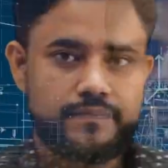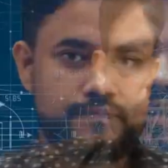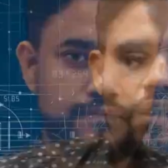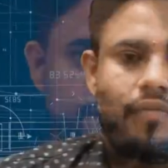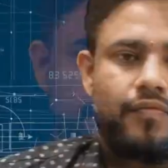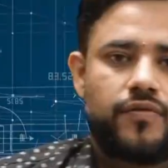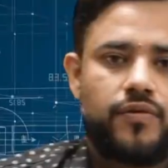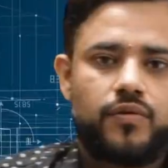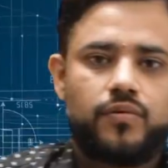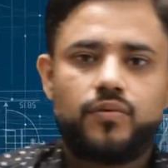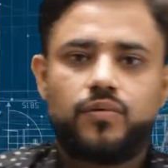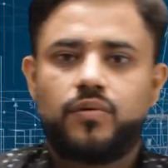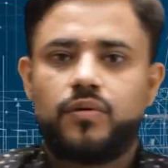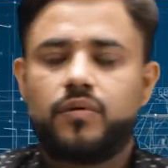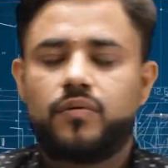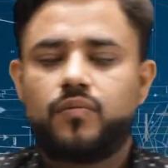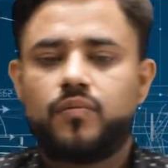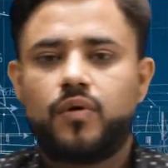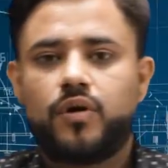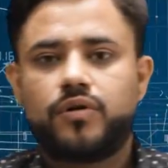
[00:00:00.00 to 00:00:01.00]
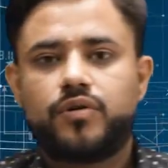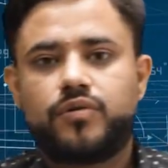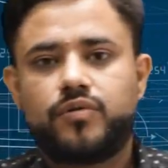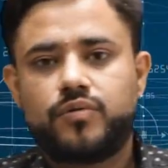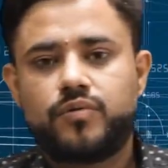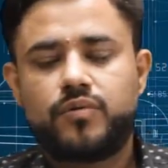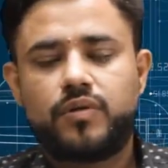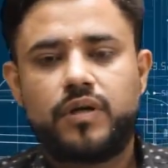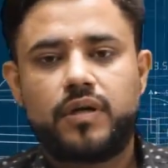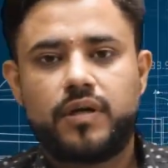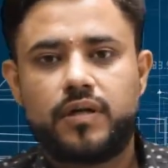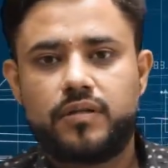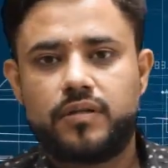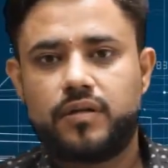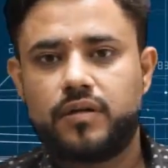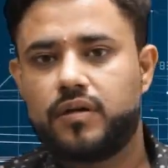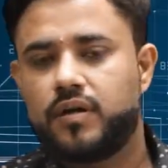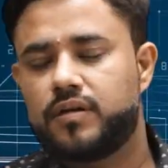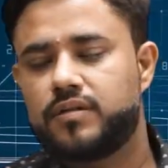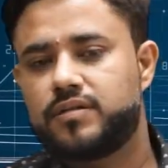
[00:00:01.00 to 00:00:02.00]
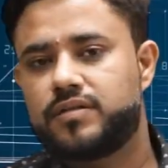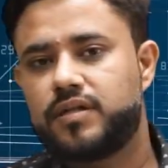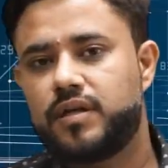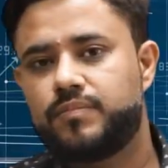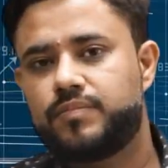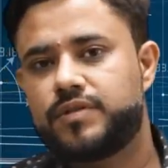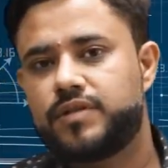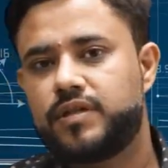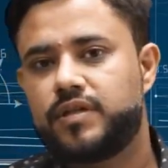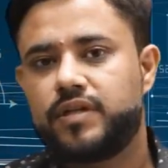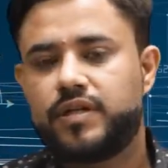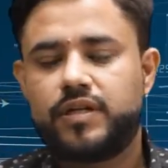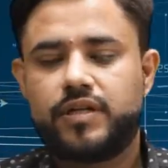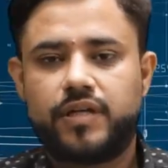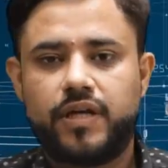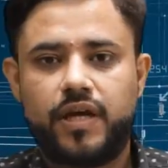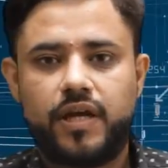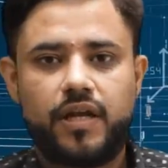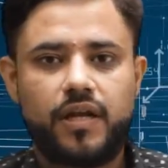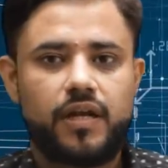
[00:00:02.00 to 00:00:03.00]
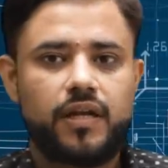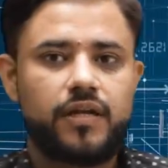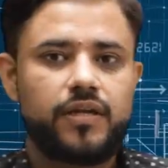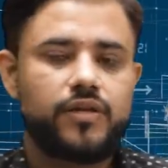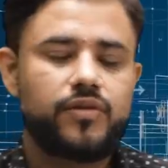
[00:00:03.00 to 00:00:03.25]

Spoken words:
If you want to learn the concepts in detail,